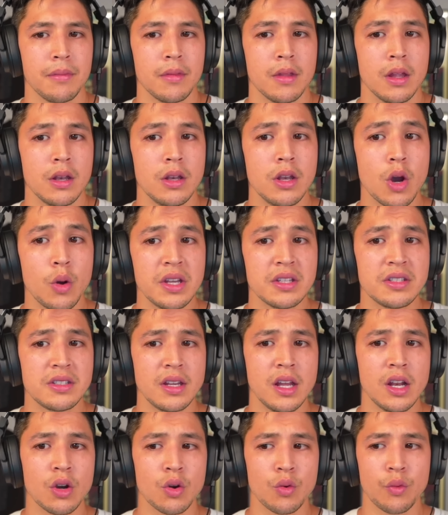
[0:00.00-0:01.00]
No, he's
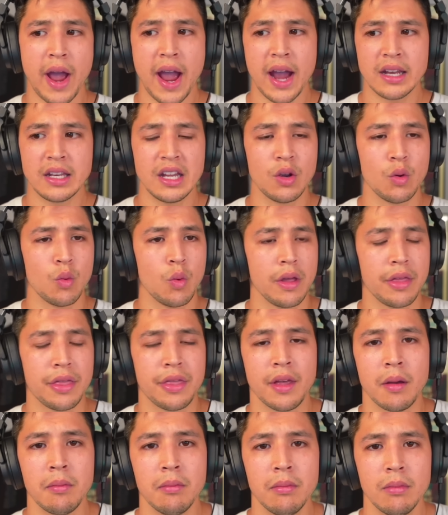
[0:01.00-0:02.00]
interacting with
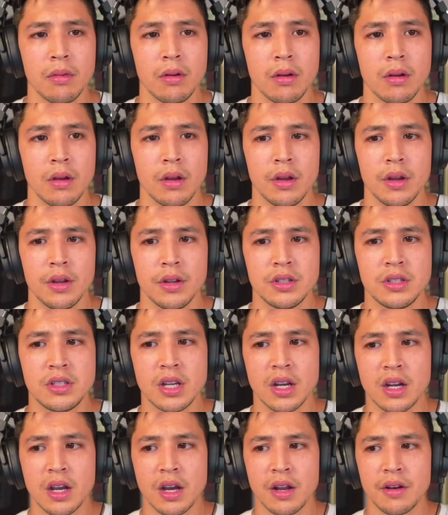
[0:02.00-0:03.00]
them to
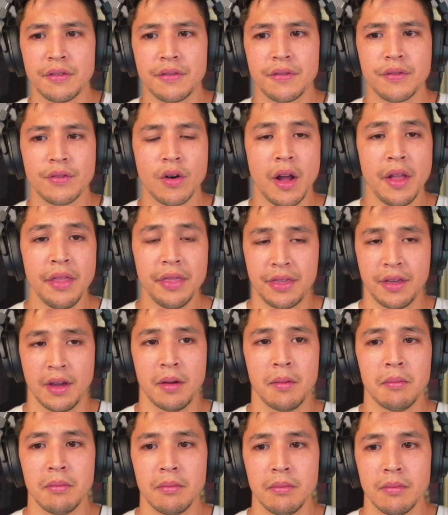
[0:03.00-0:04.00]
confront
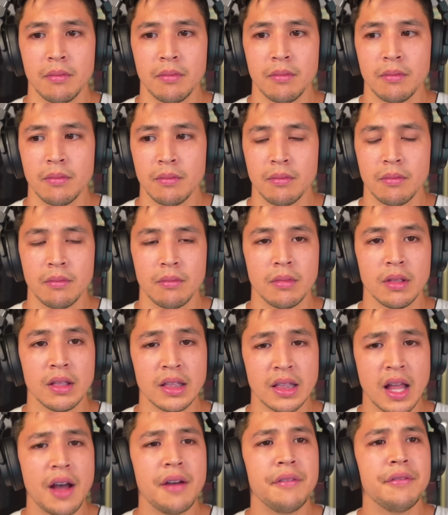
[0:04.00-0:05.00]
them
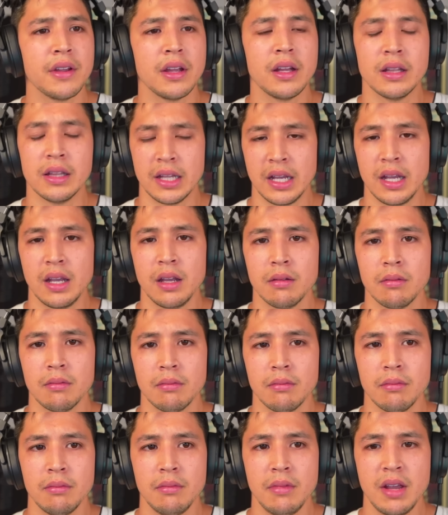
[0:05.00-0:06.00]
lovingly
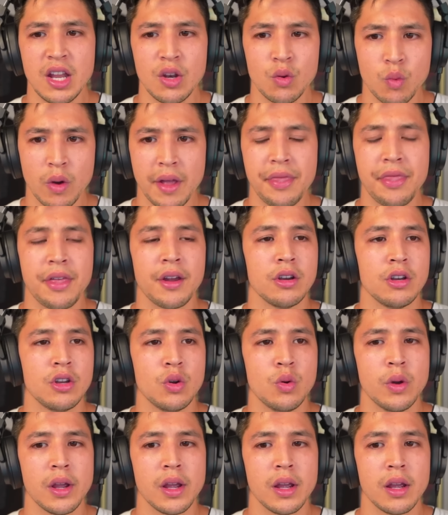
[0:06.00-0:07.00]
in what they're
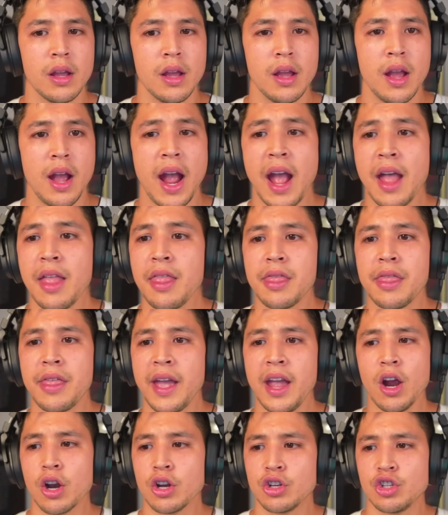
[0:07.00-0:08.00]
doing, and
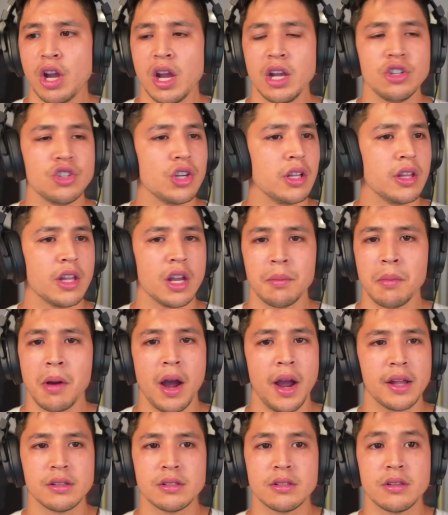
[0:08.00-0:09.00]
they are changing their
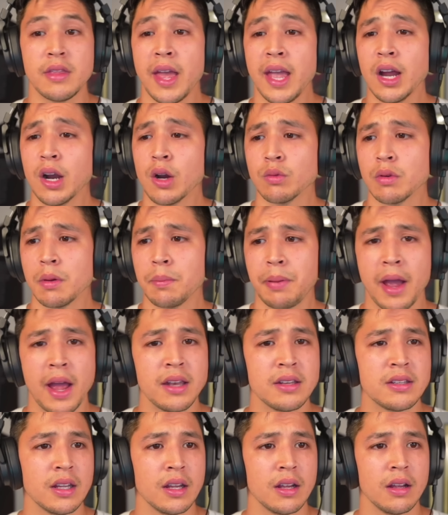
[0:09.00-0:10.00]
minds. They are
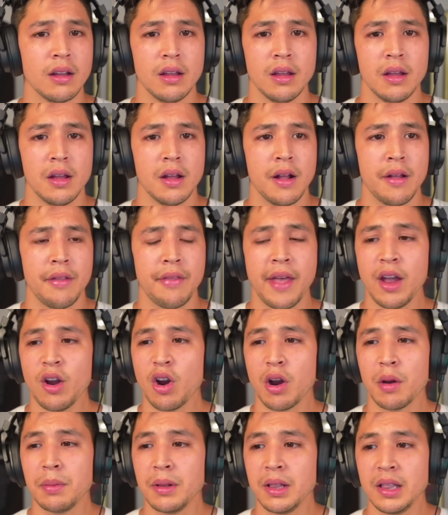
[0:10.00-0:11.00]
repenting. They
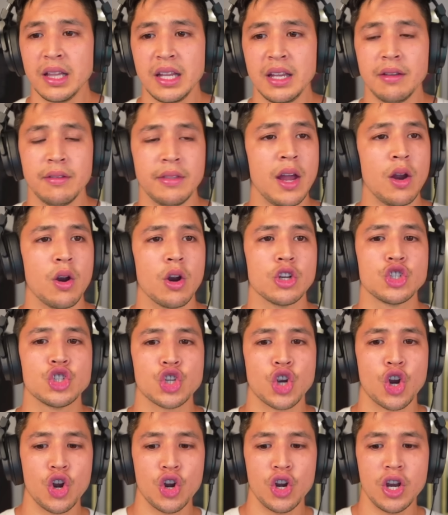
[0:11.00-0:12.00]
are
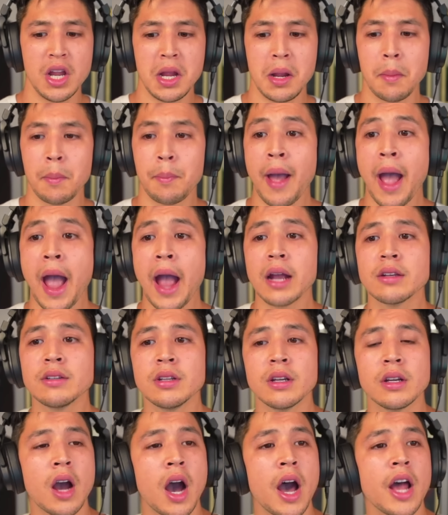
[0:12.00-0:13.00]
turning back to
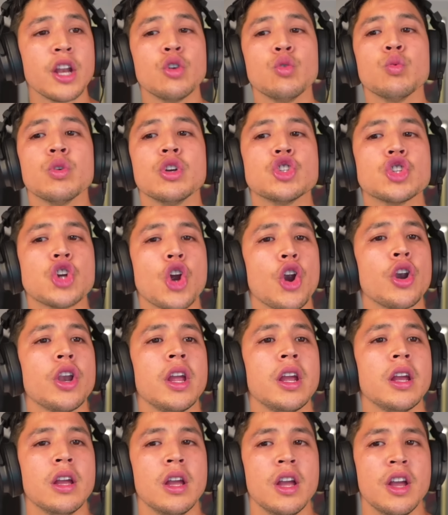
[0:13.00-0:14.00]
God and
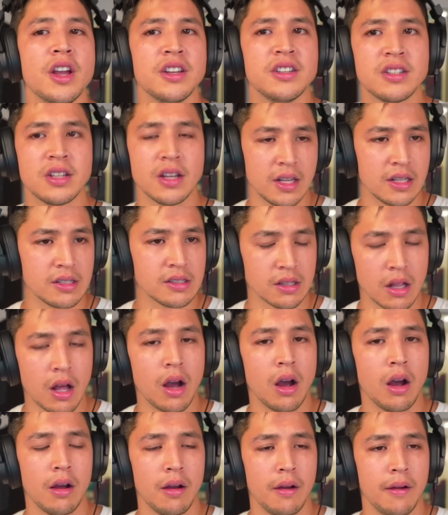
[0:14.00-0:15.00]
returning to his
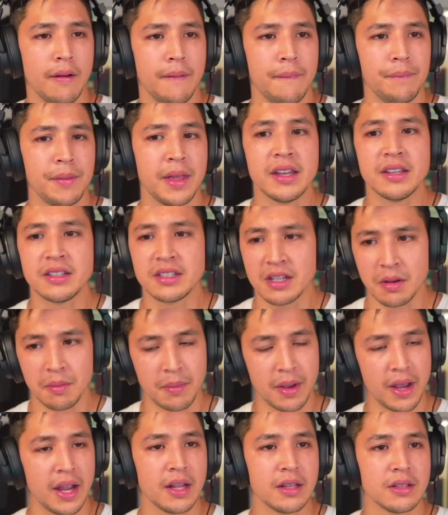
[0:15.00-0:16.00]
law and his
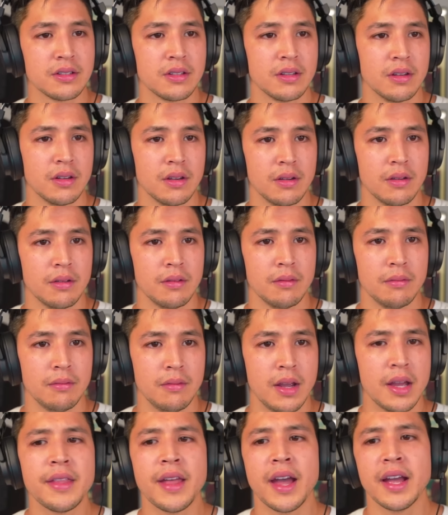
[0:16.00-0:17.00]
commands
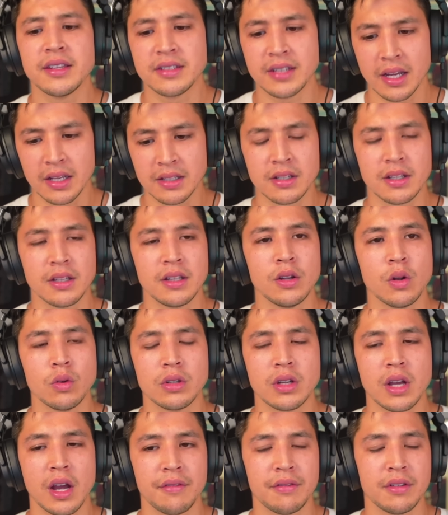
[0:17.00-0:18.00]
in that sense of the old
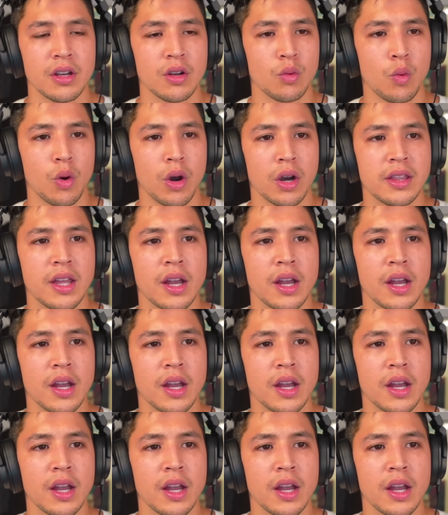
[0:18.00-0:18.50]
covenant work.